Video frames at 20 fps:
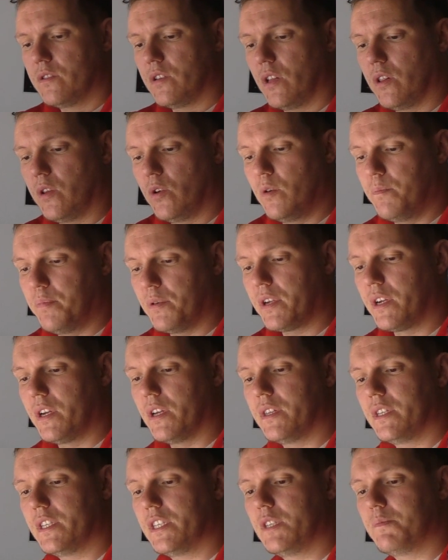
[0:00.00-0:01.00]
a
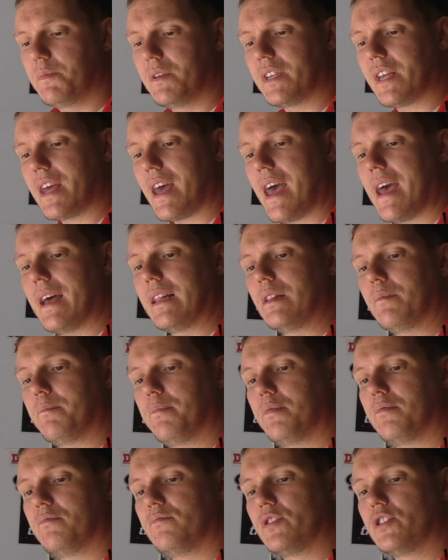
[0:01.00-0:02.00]
lubricant. This is meant to
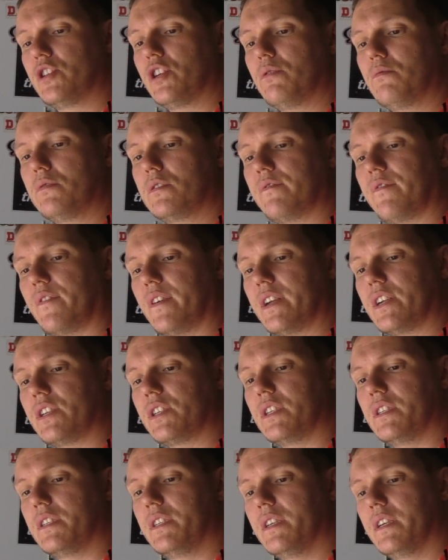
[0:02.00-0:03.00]
help reduce
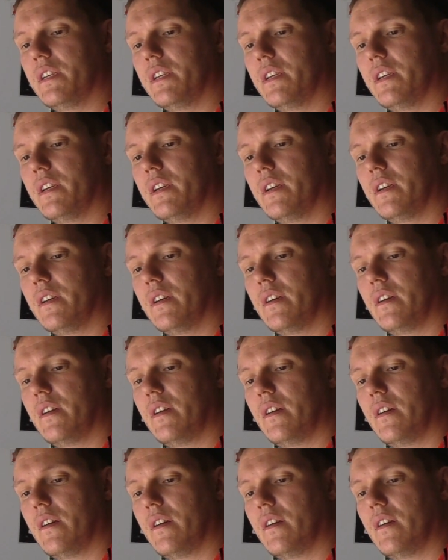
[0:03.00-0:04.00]
friction.
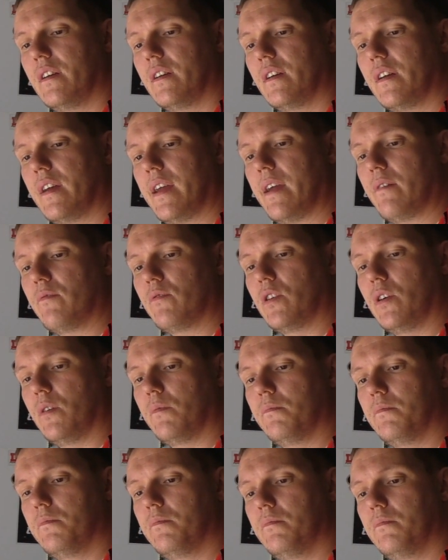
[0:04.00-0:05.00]
How
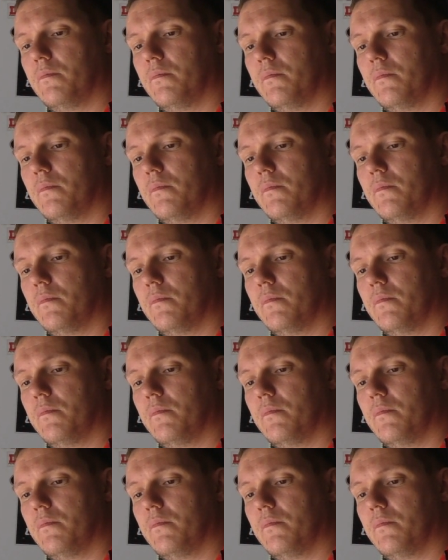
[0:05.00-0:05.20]
come,